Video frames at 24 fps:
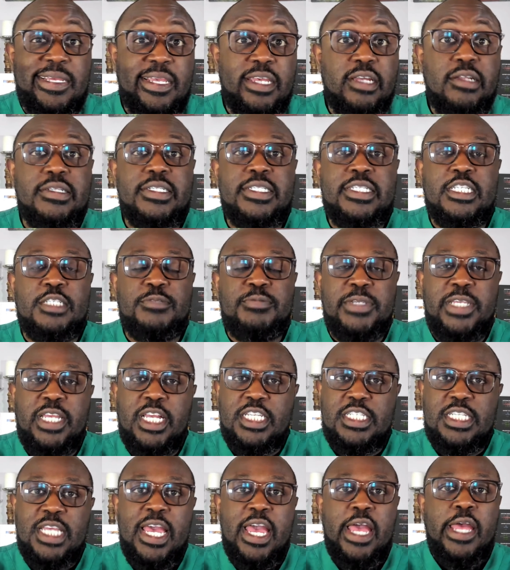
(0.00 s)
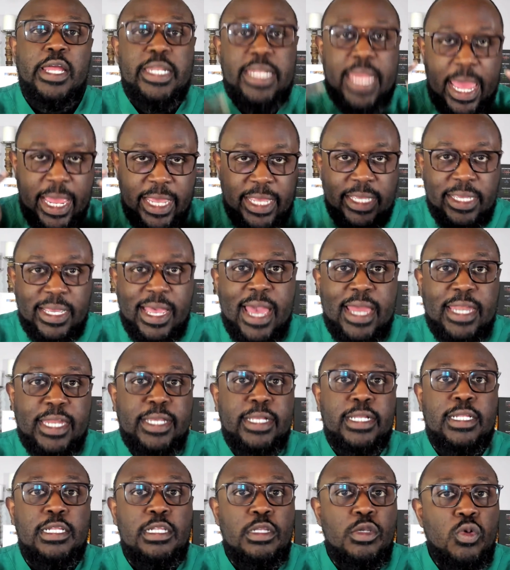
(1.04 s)
illnesses? Because that can kind of
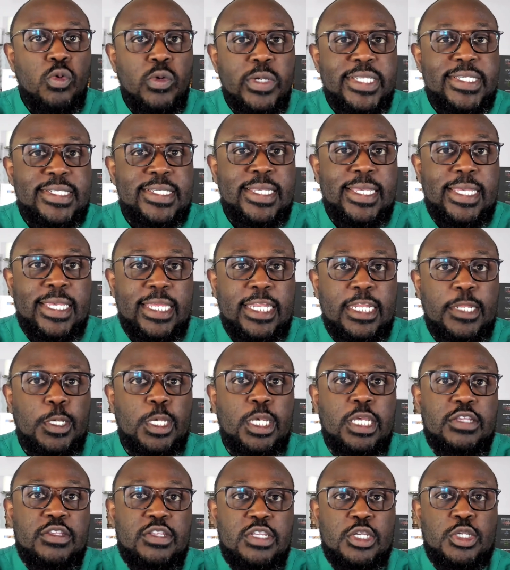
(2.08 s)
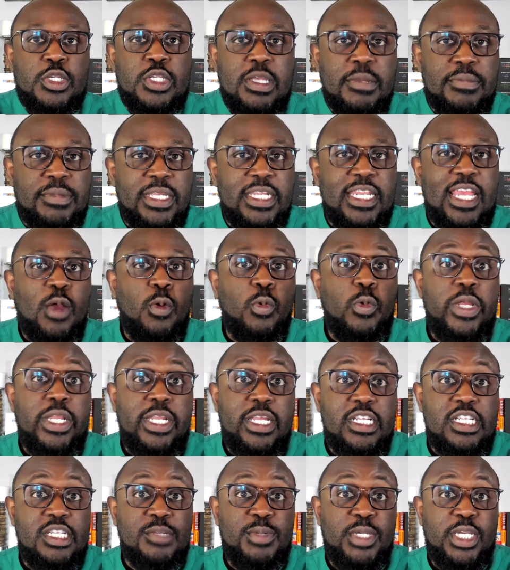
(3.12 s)
clue us in as there's something that we need
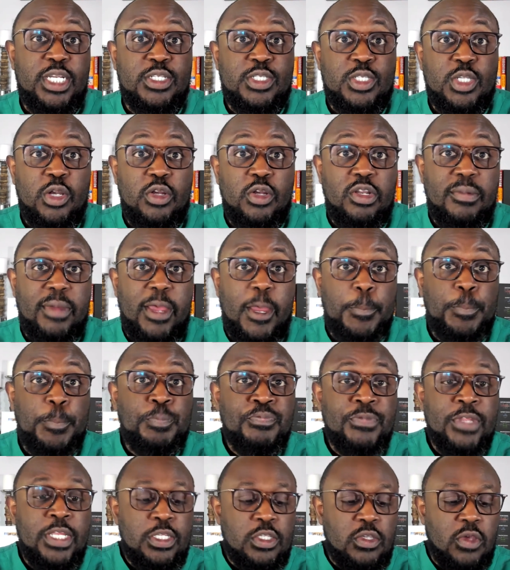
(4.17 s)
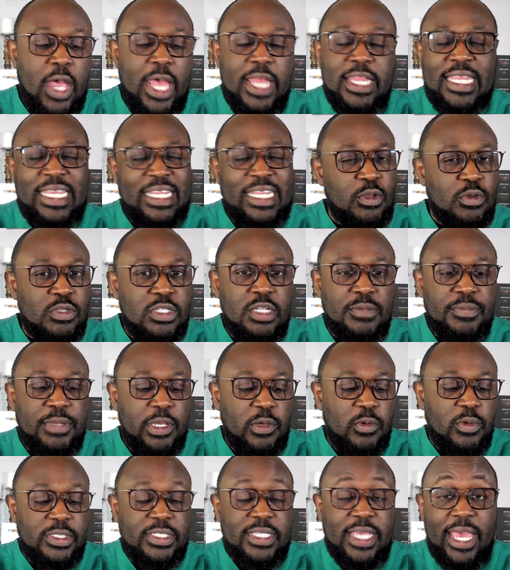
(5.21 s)
to be concerned about. So I think those are the big
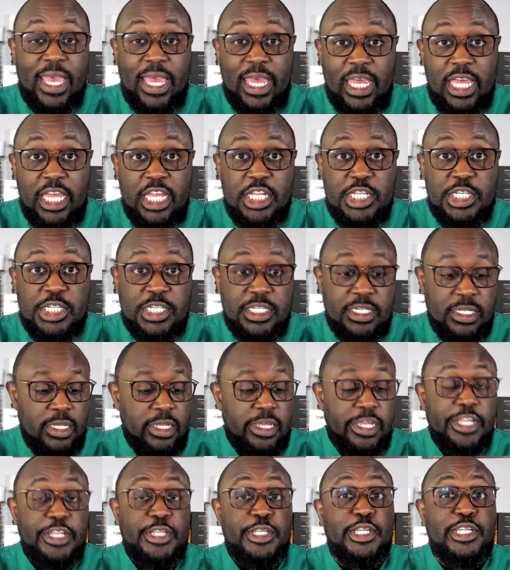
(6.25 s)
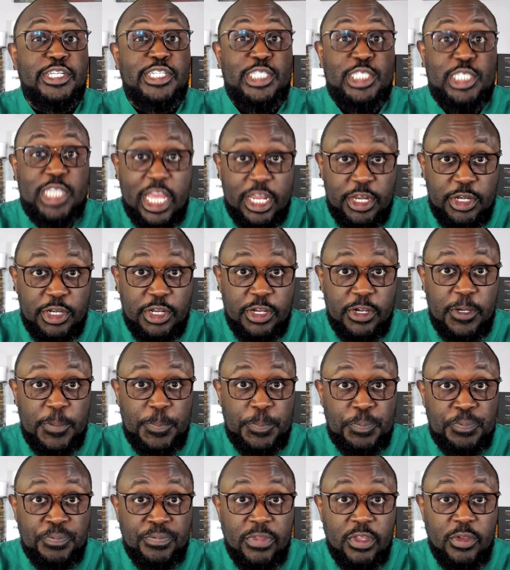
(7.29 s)
ones: age, your gender,
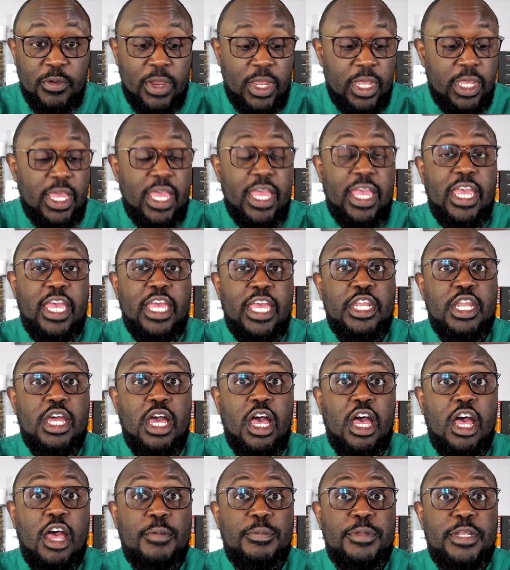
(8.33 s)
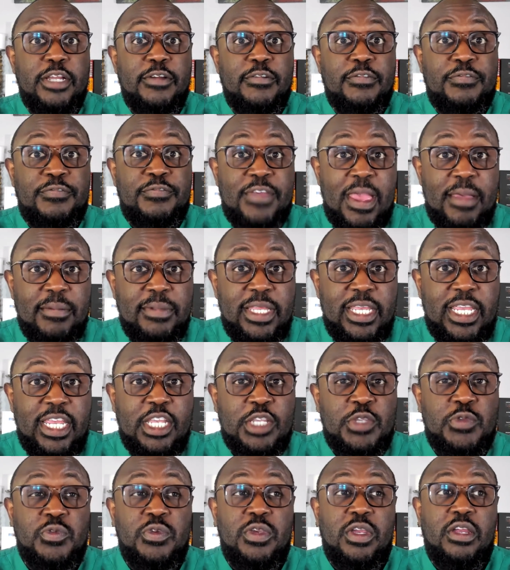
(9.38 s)
right, and your family
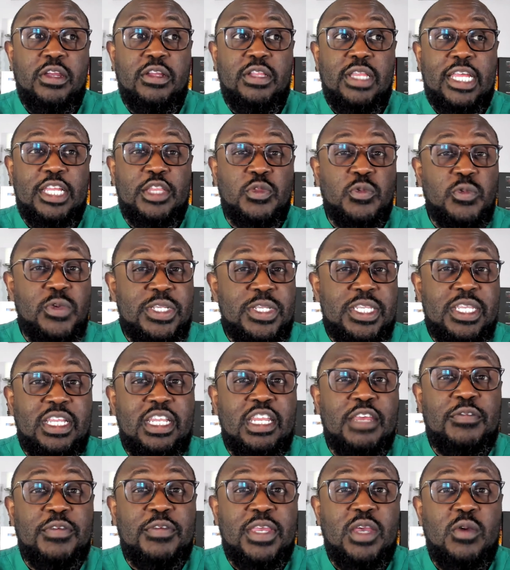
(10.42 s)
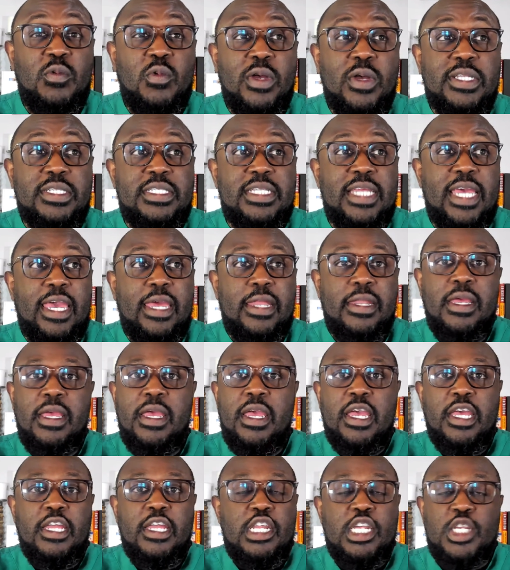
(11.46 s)
history are like three significant ones that
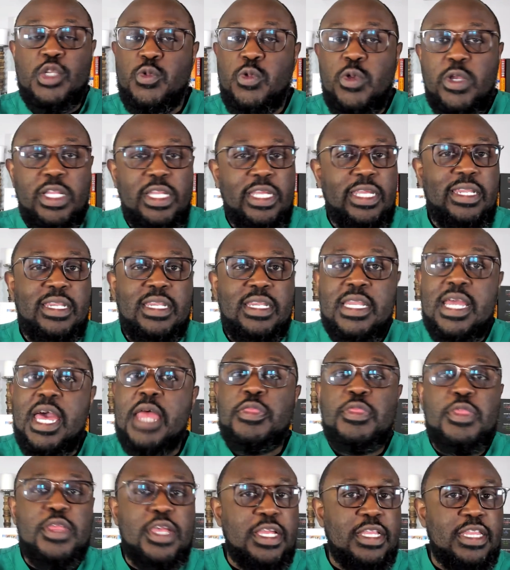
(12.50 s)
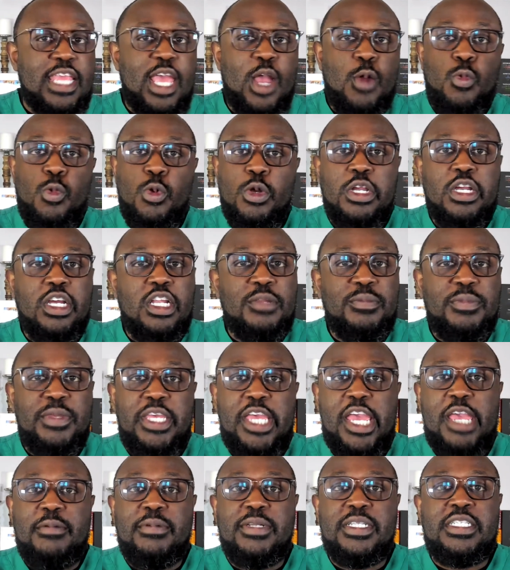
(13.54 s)
there's really nothing that we're going to be
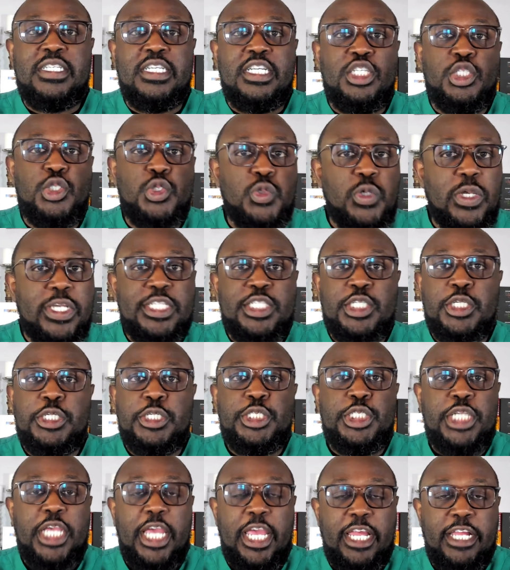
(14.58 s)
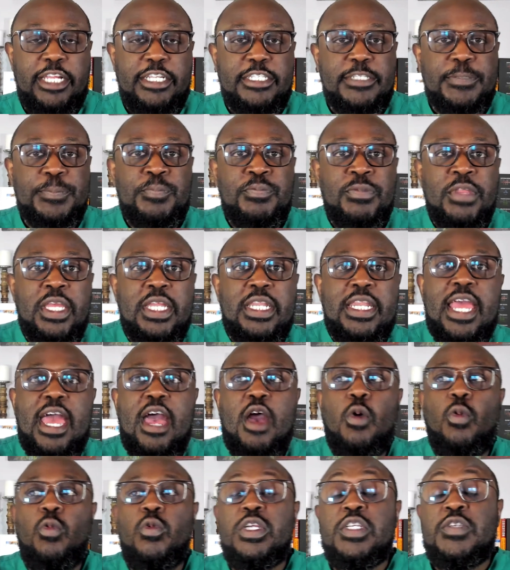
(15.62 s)
able to address or change. Now,
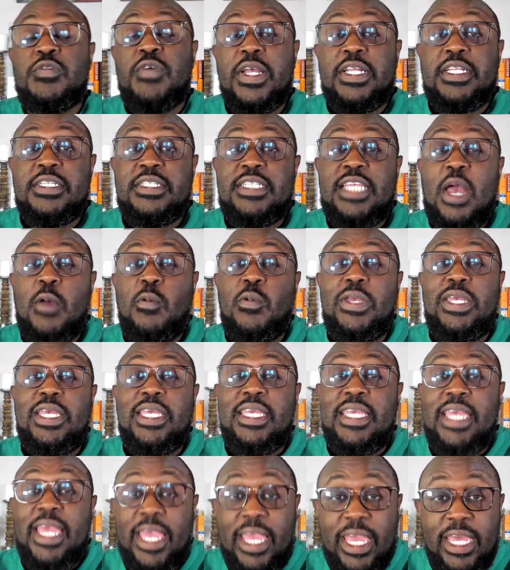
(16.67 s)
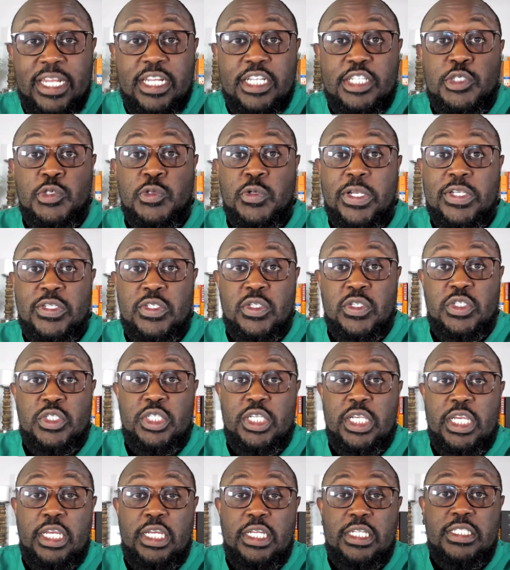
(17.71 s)
risk factors that we can address or
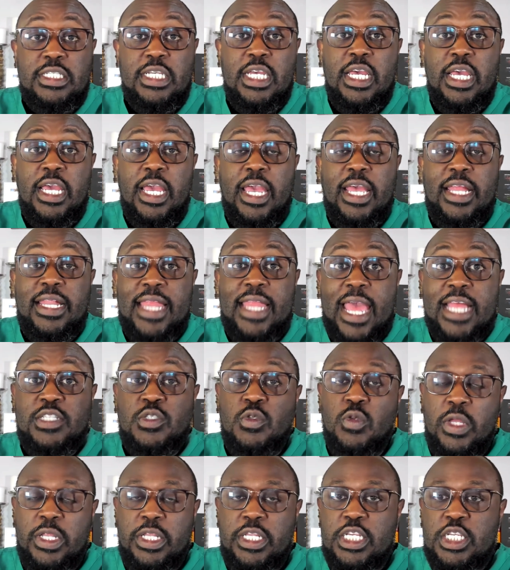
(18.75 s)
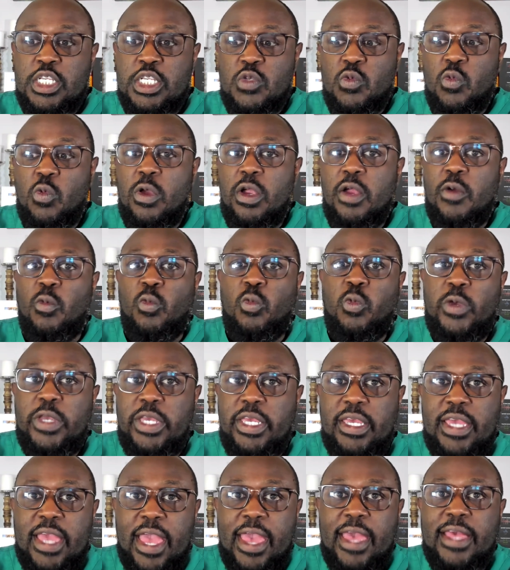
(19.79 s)
change, and this is where
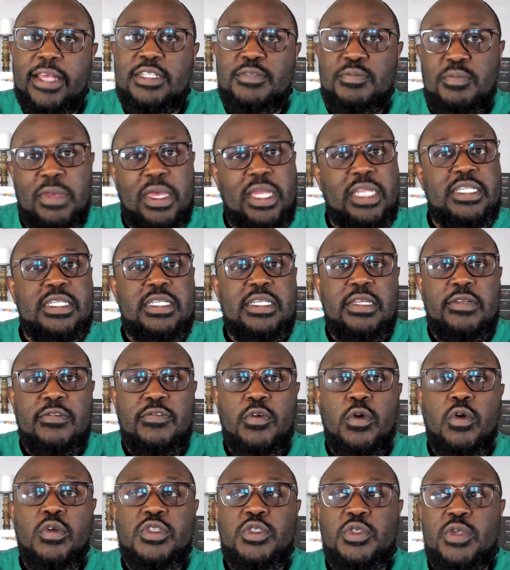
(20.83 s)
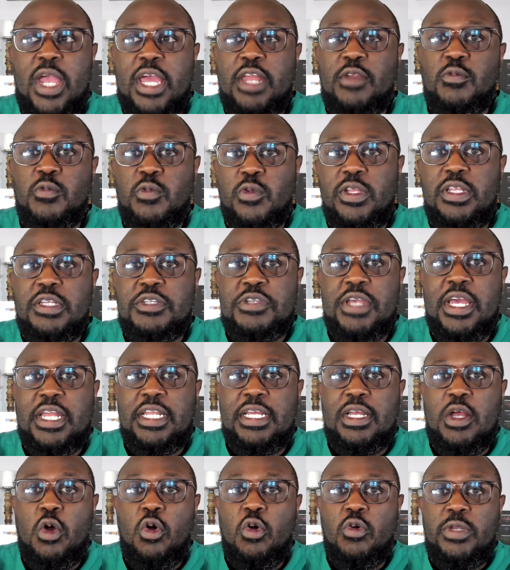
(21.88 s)
we as medicine folks try to
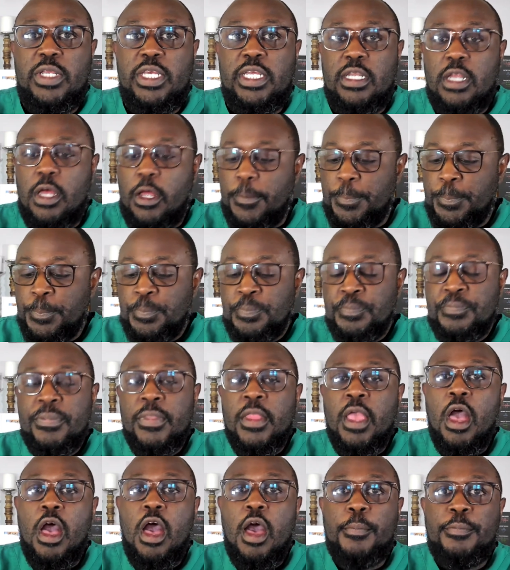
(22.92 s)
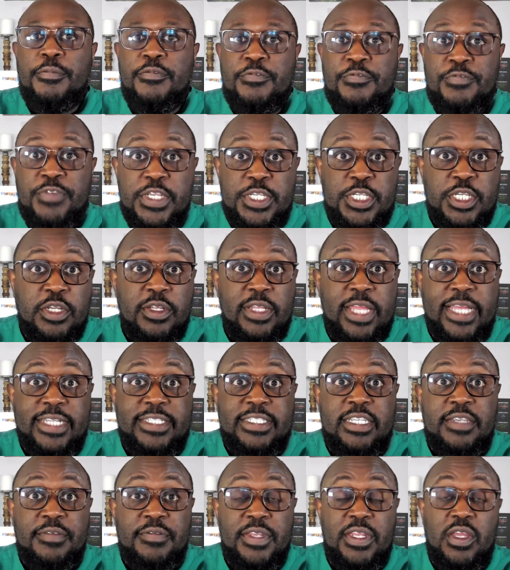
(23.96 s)
hone in on physical
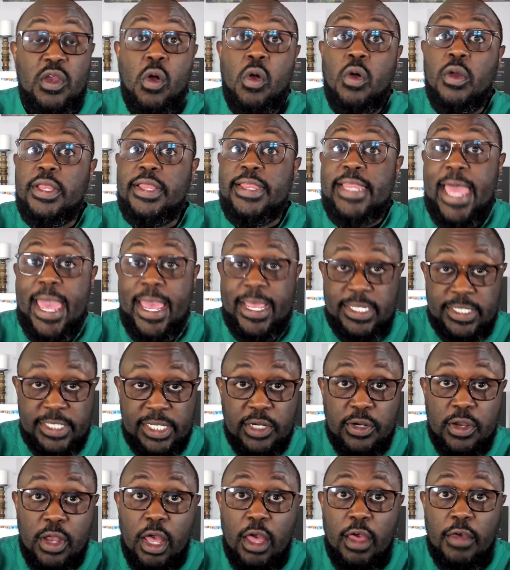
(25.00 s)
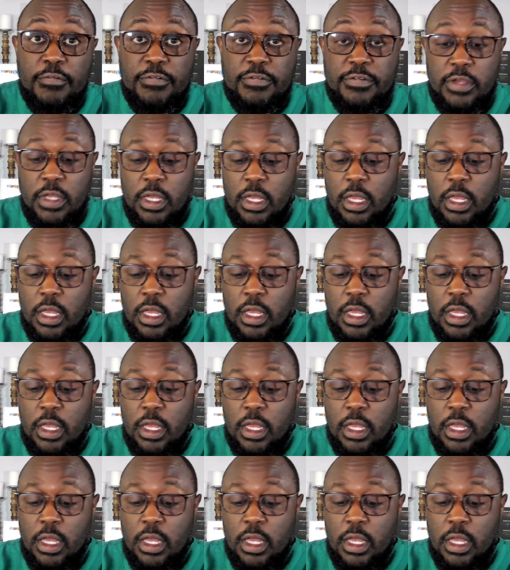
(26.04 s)
activity or lack thereof.